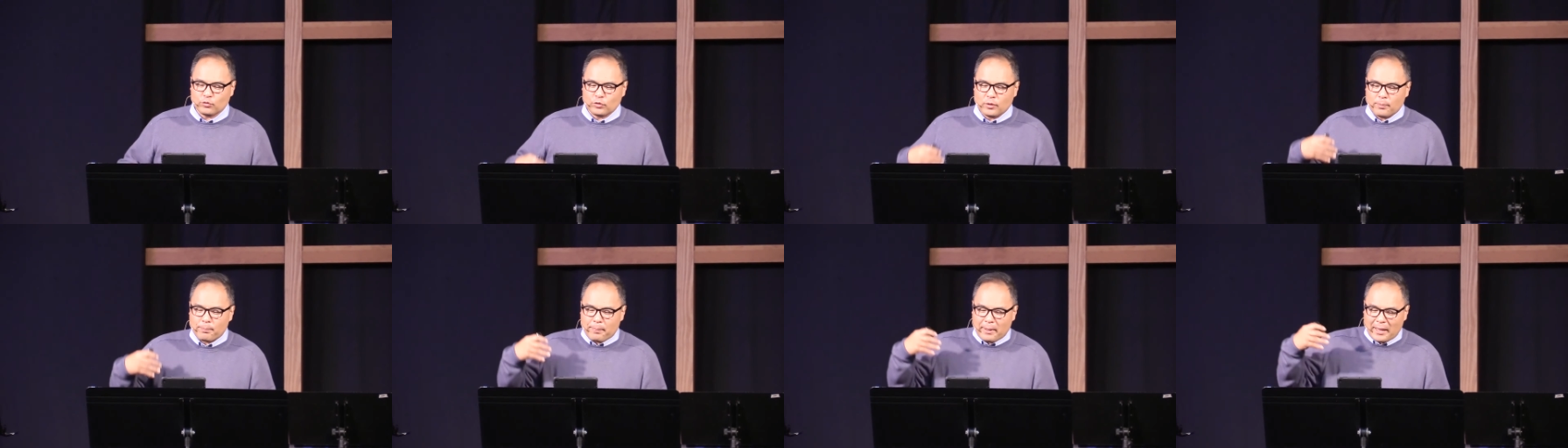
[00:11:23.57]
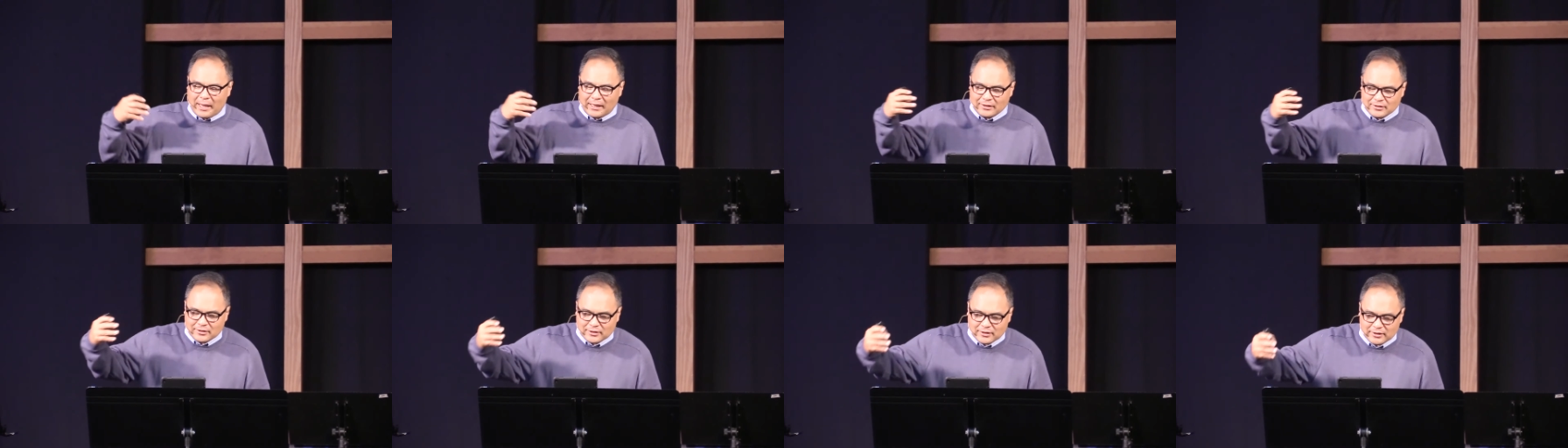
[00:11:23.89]

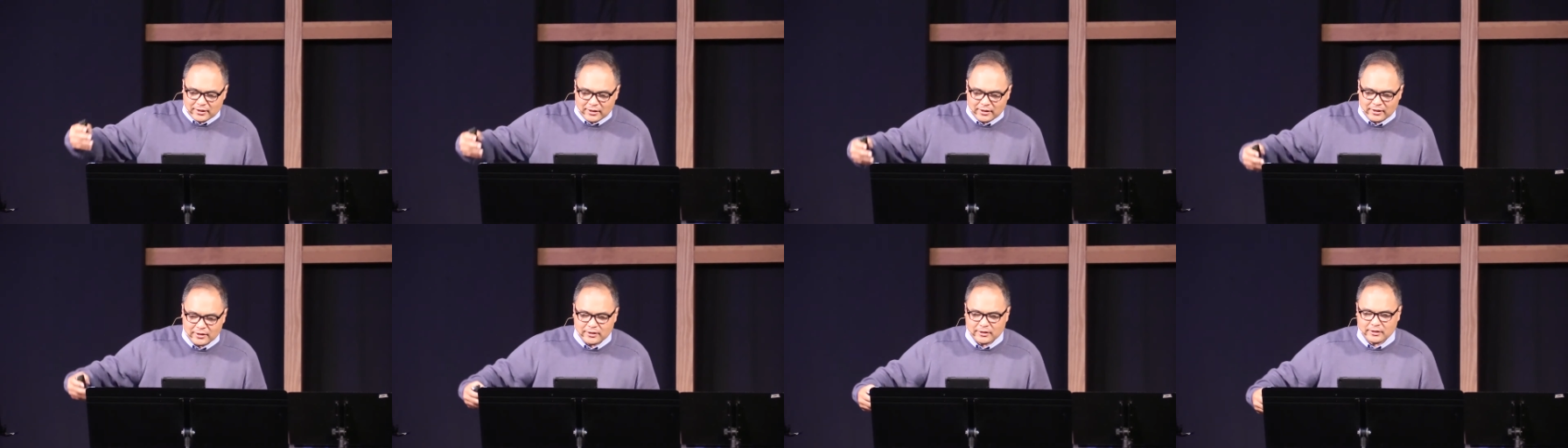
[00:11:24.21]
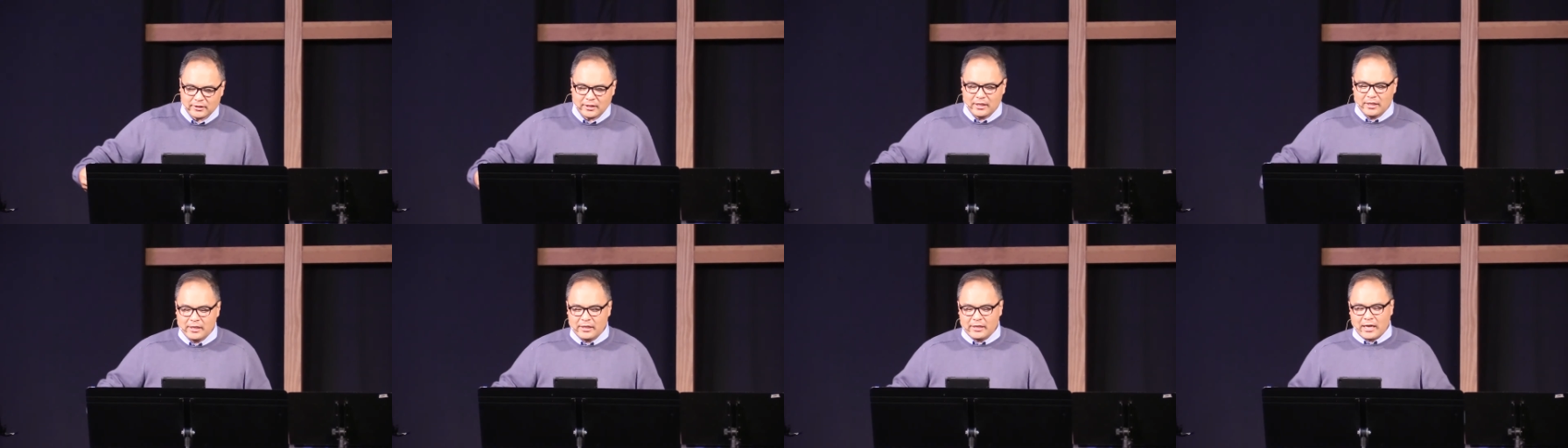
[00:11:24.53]

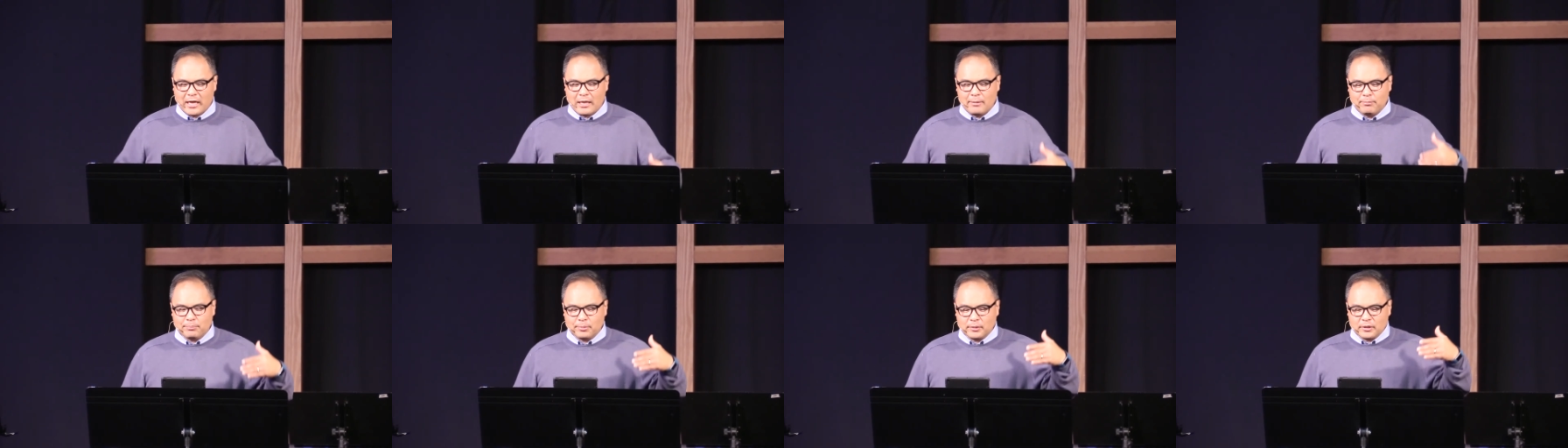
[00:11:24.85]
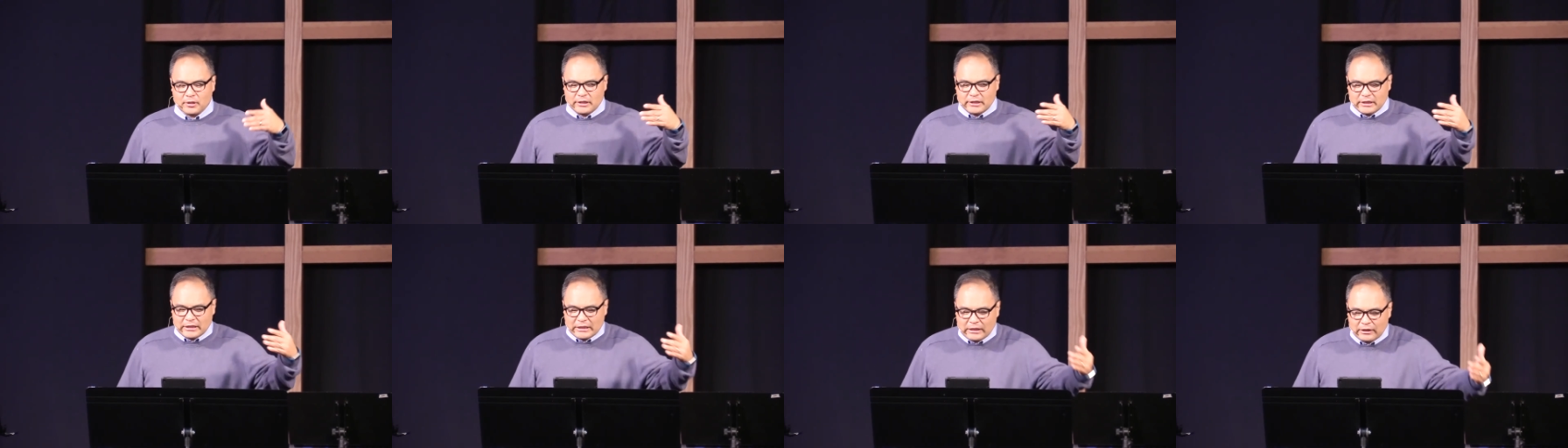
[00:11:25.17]
repentance and
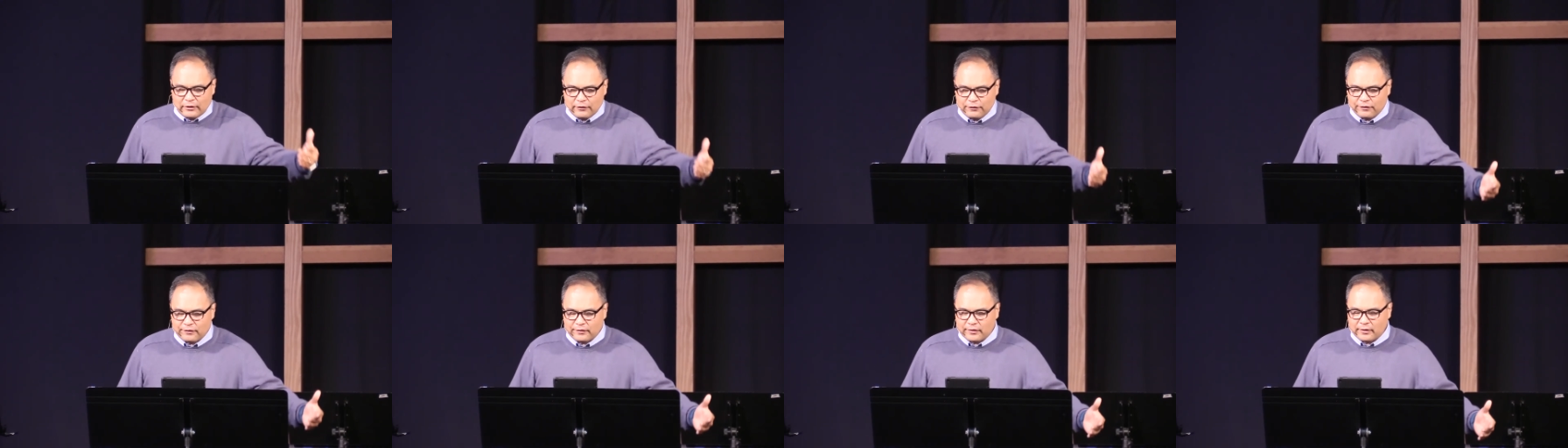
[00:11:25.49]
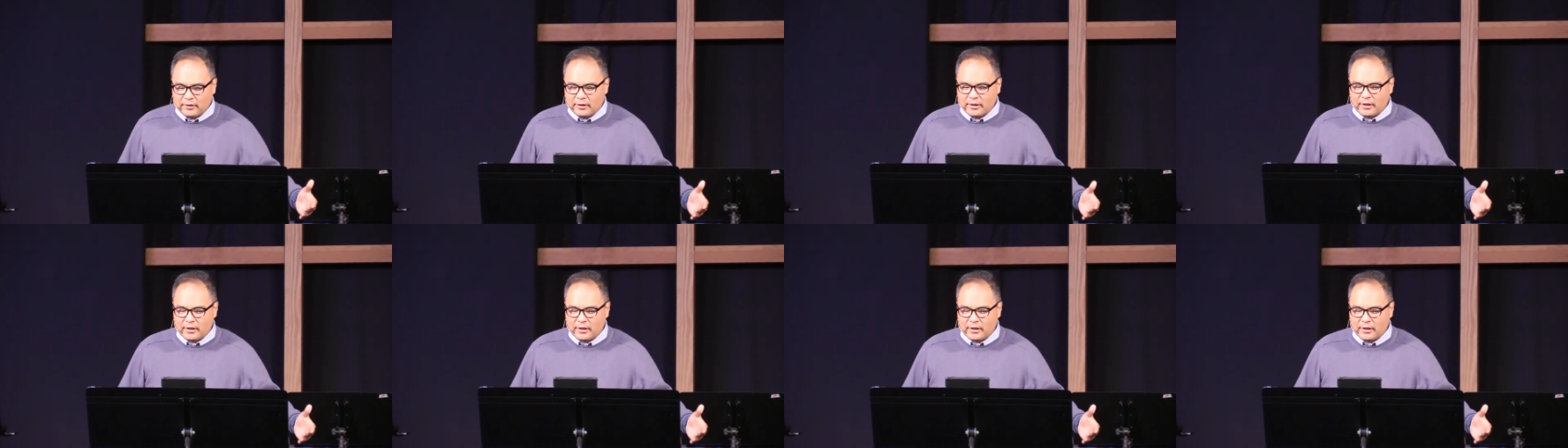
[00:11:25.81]
belief